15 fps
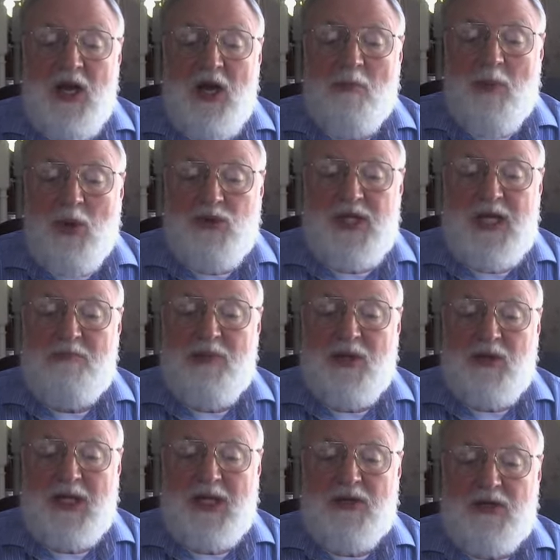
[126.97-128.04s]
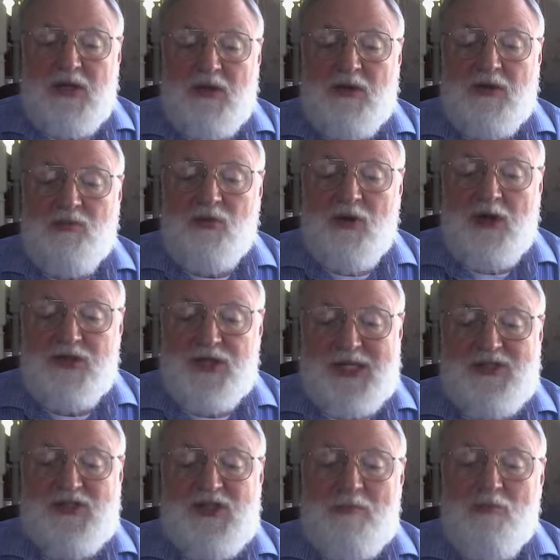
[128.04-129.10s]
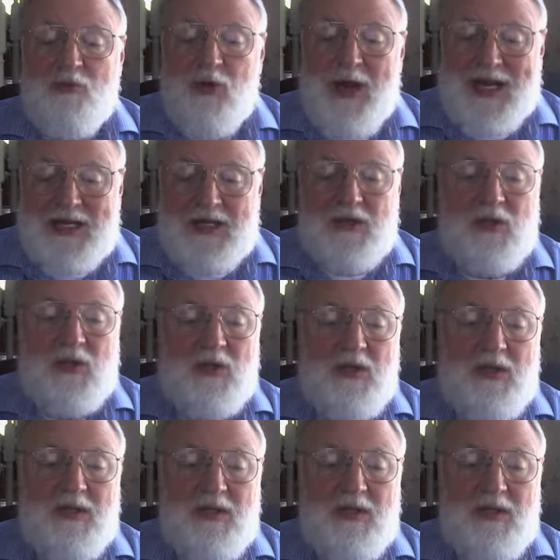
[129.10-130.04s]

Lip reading: multi-billion dollar projects impractical.